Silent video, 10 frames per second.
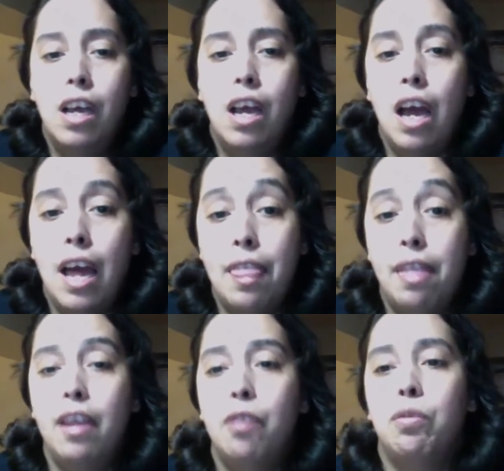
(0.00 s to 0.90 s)
I
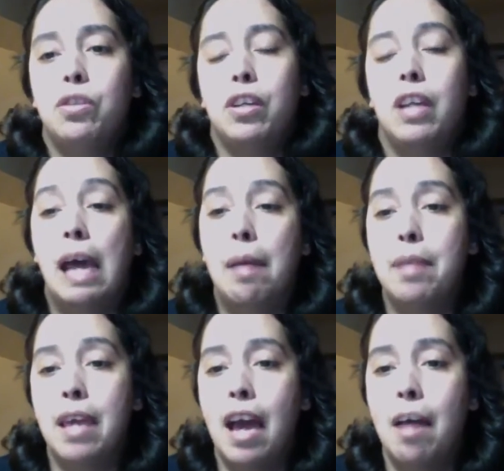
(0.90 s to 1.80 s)
think what's going to be
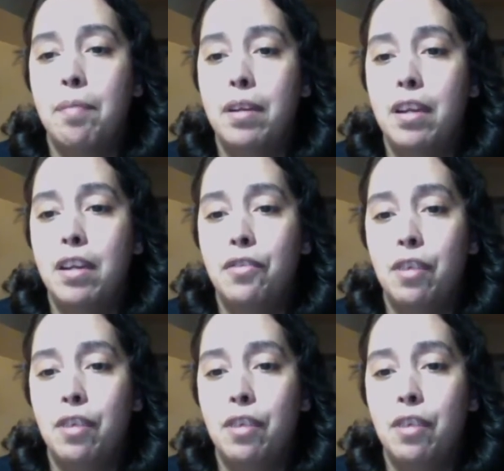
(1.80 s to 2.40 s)
happening is